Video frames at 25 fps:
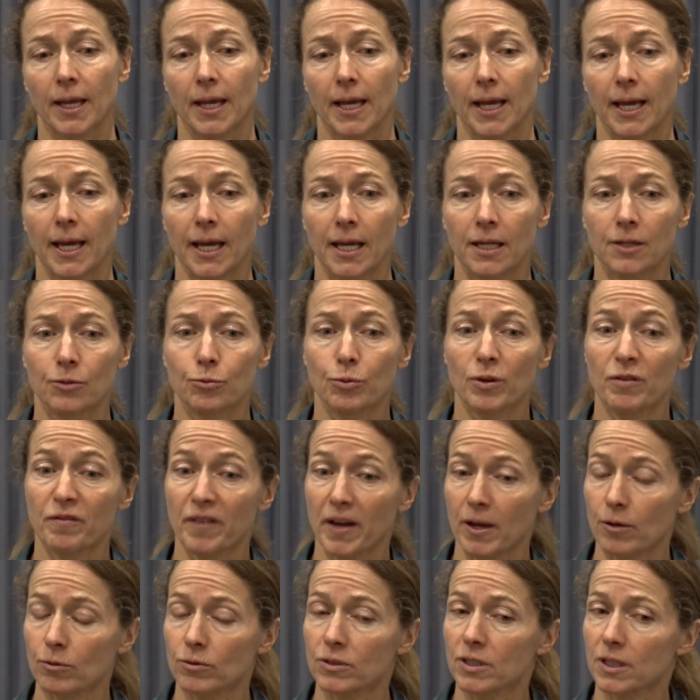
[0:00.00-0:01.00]
And we
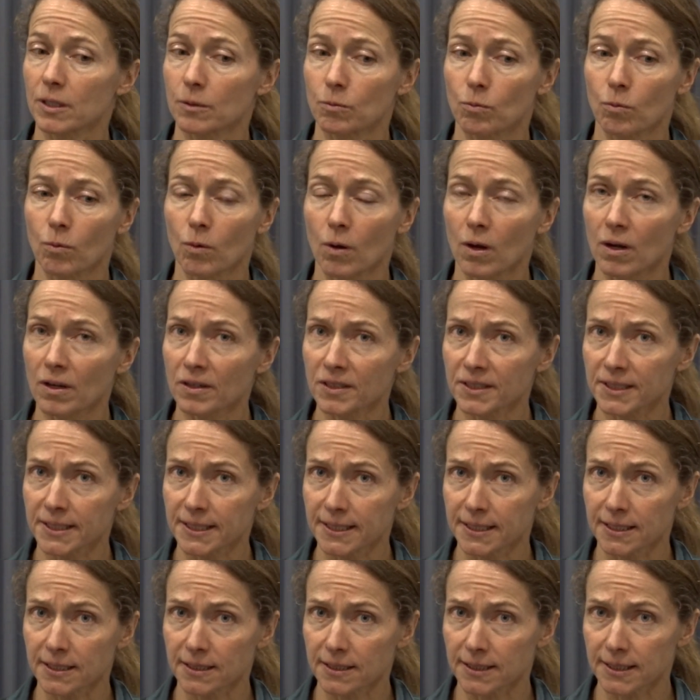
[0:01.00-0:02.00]
found it
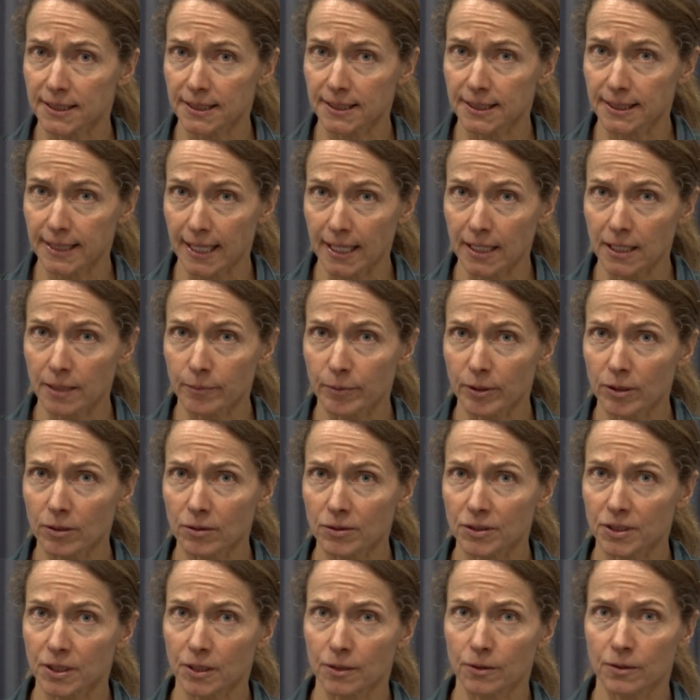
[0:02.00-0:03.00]
was
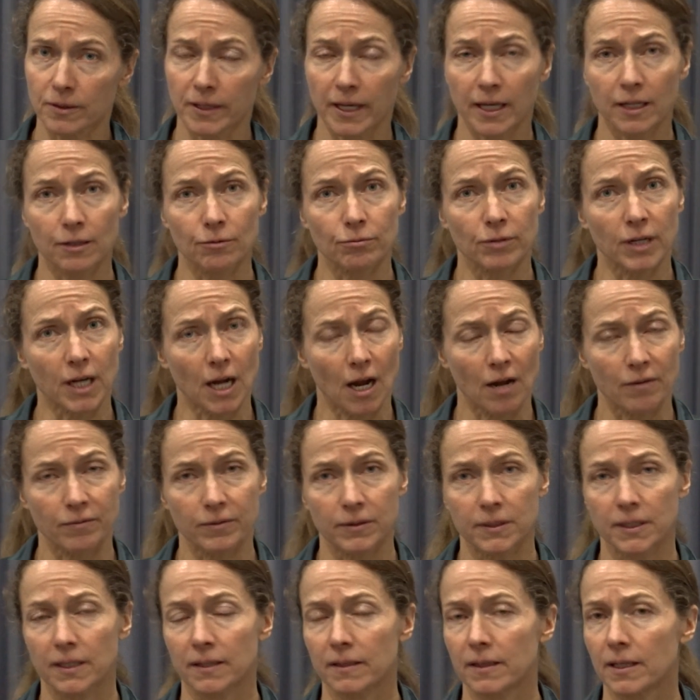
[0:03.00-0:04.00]
sustainable, so they
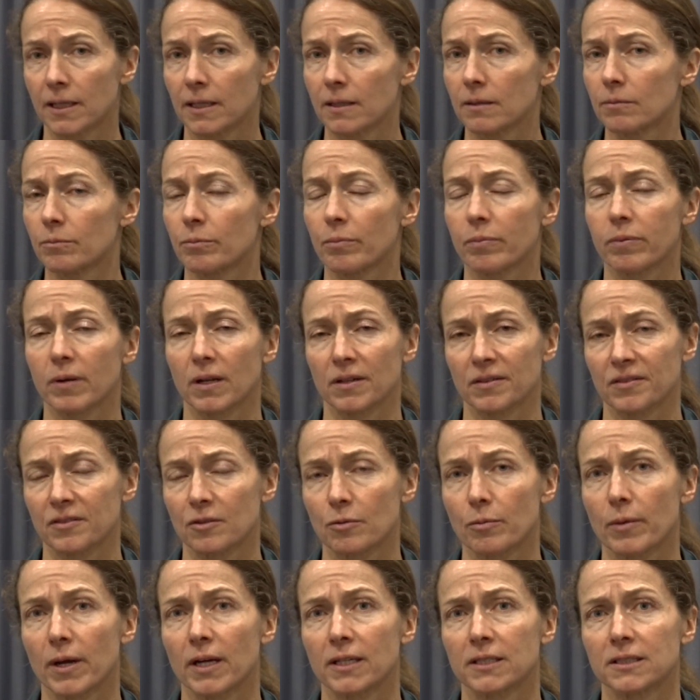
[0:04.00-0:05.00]
recovered and then plus
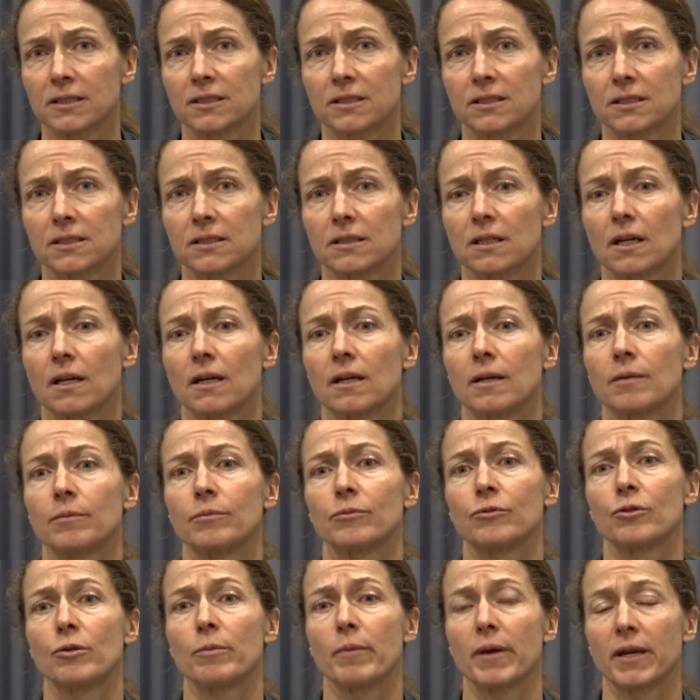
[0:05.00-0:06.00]
or minus
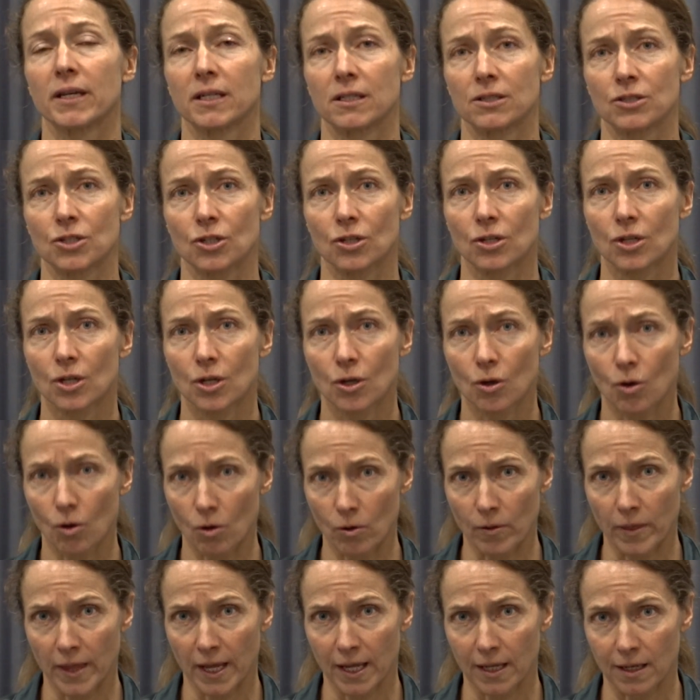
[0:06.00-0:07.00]
remained
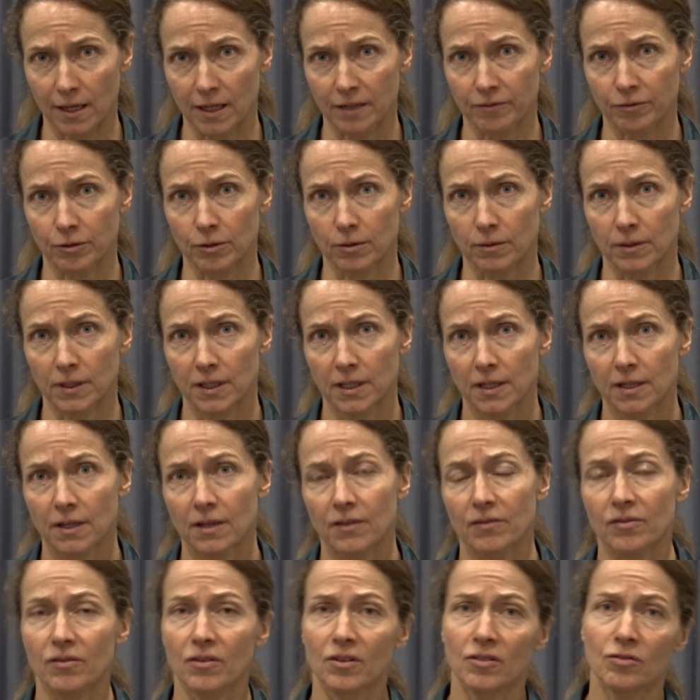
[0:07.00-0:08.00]
on that level.
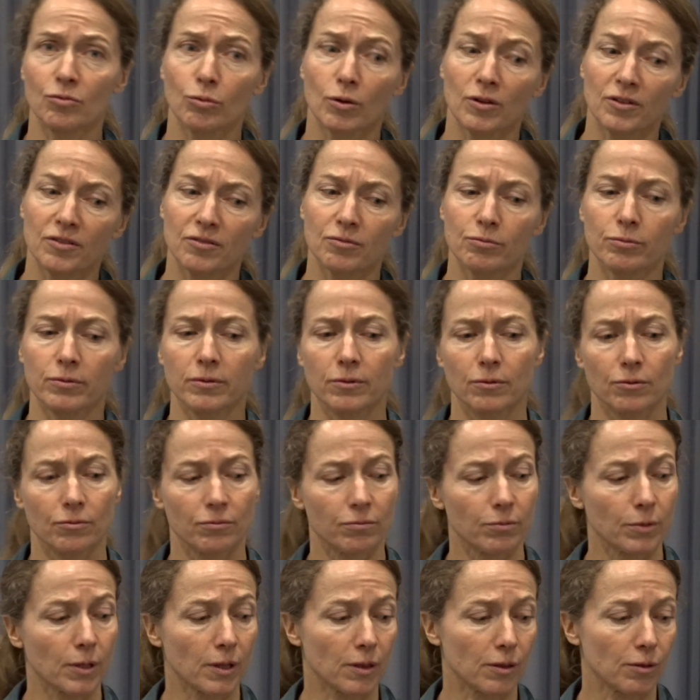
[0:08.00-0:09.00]
This was
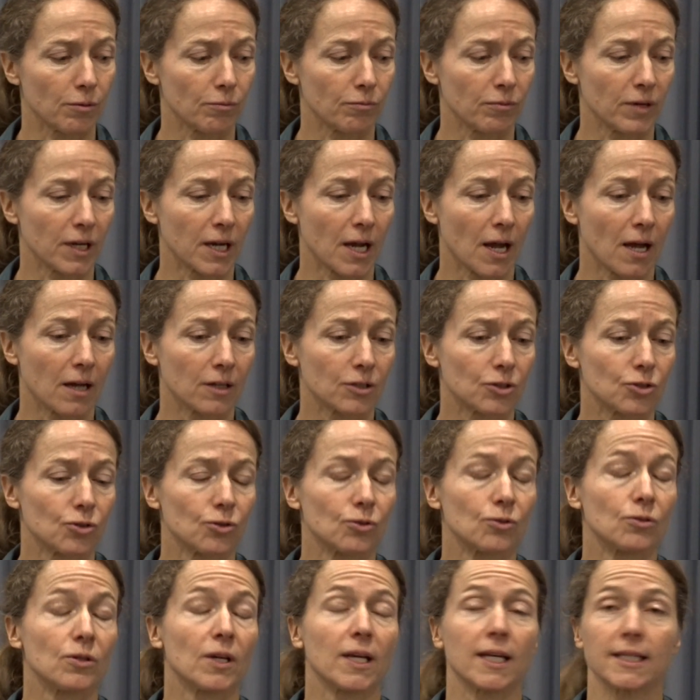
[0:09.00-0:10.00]
with regard
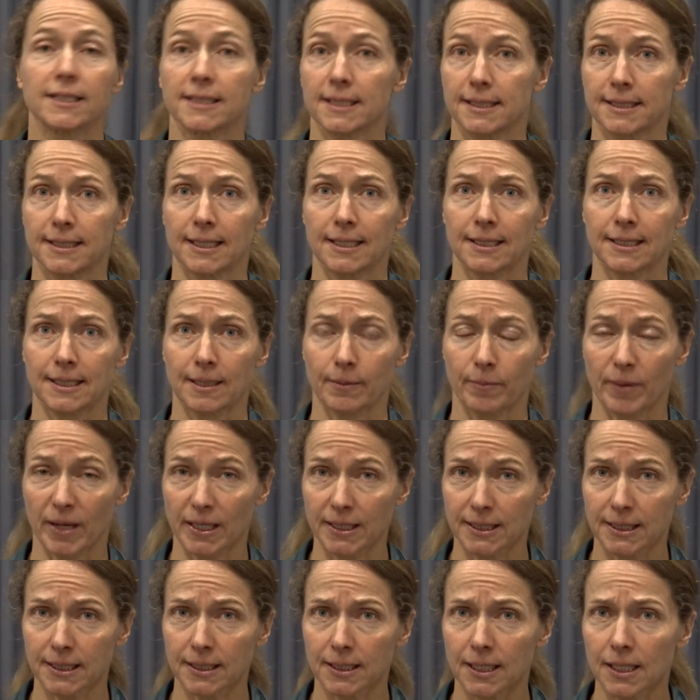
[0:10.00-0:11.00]
to exercise
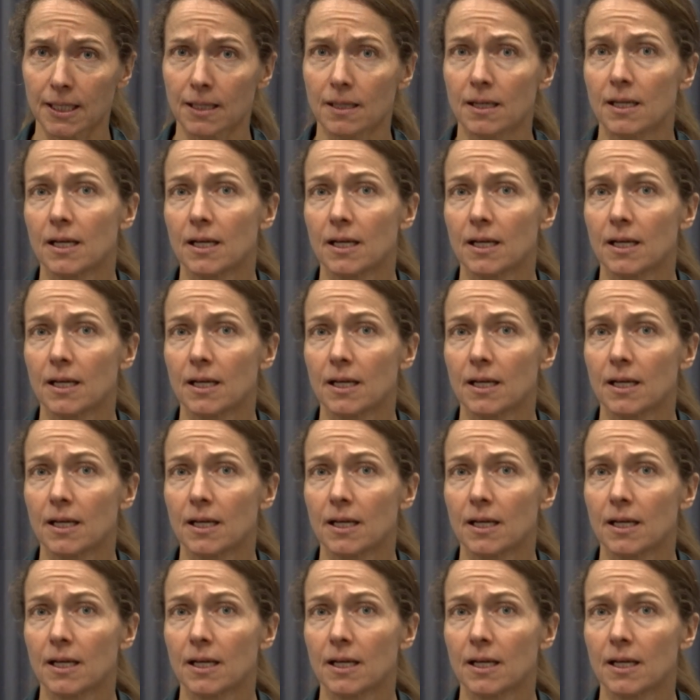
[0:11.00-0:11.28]
capacity,